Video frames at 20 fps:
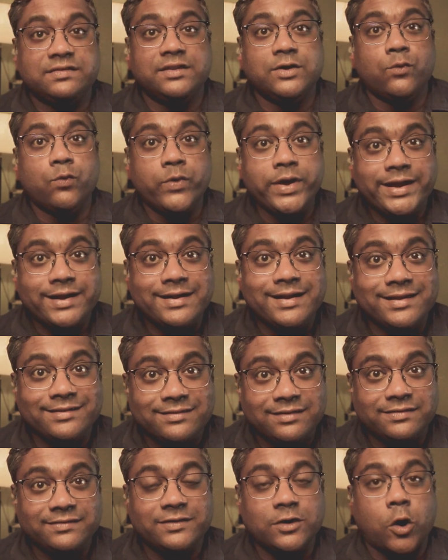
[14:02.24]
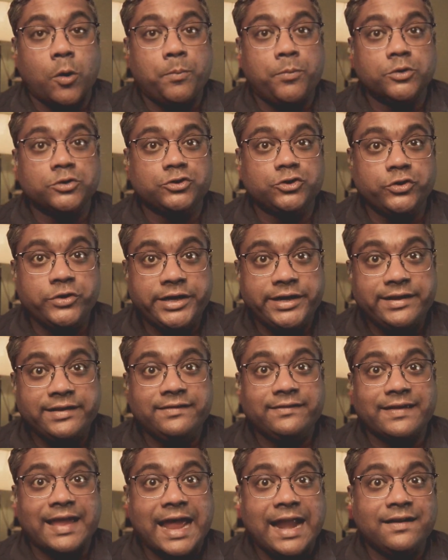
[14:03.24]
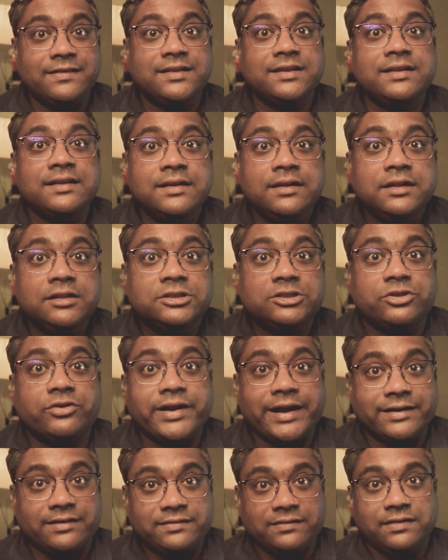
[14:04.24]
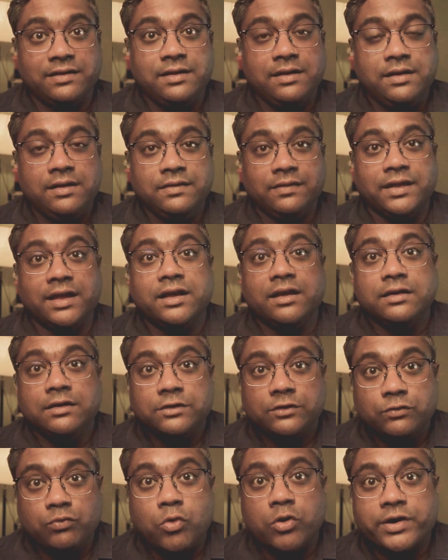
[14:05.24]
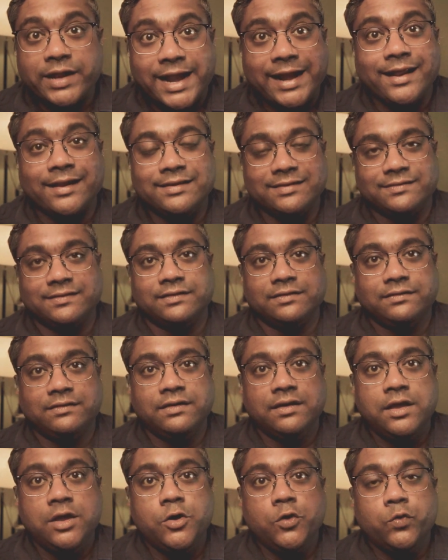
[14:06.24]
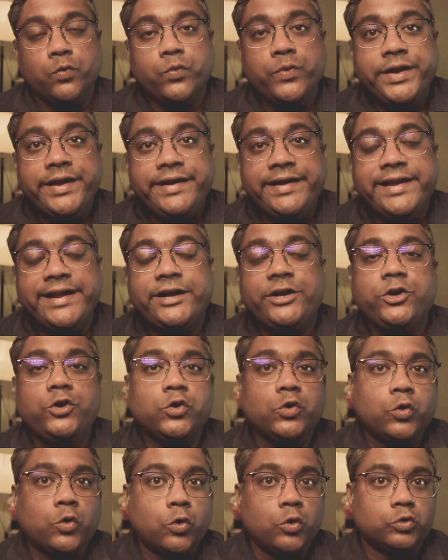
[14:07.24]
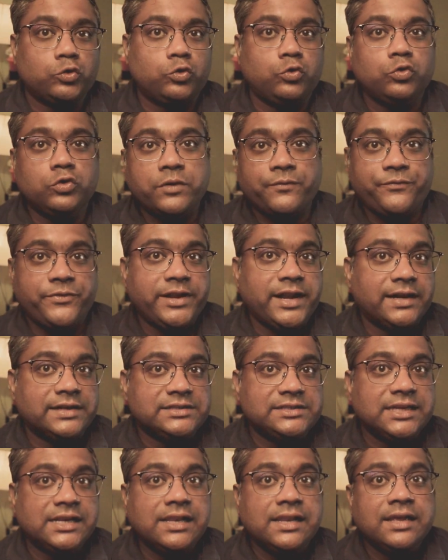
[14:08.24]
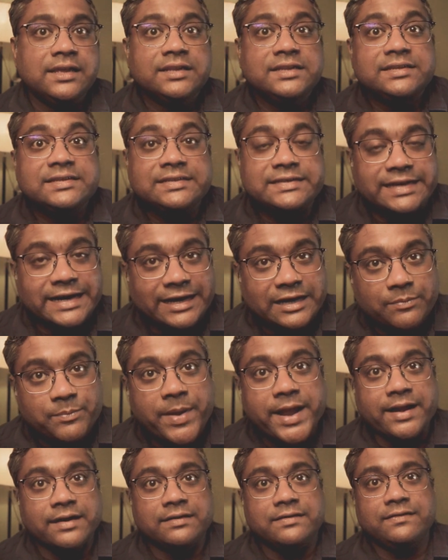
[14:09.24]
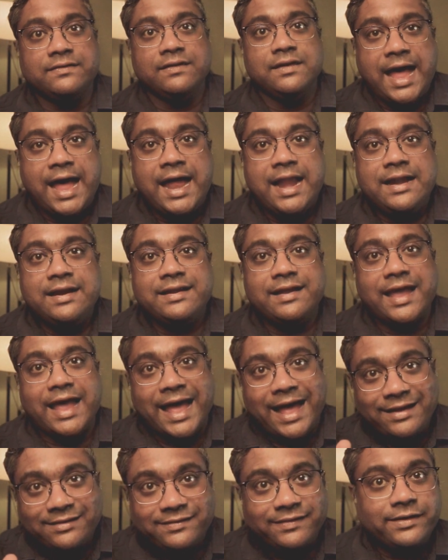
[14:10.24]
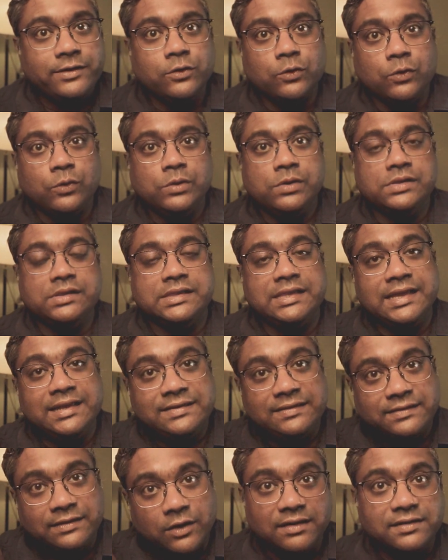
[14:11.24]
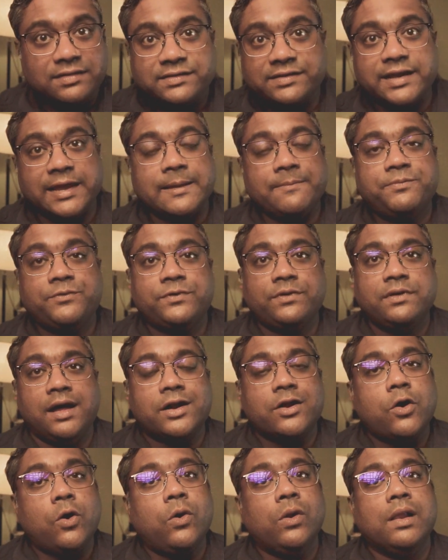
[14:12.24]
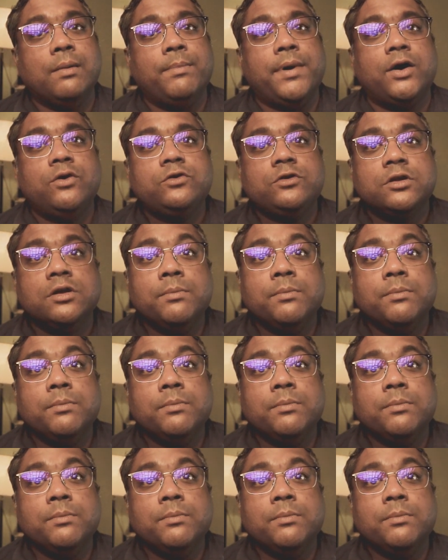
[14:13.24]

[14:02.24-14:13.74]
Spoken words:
the weaknesses, the opportunities, and the threats, the SWOT analysis, we need to go through the financial statements. And as a whole, these steps are all about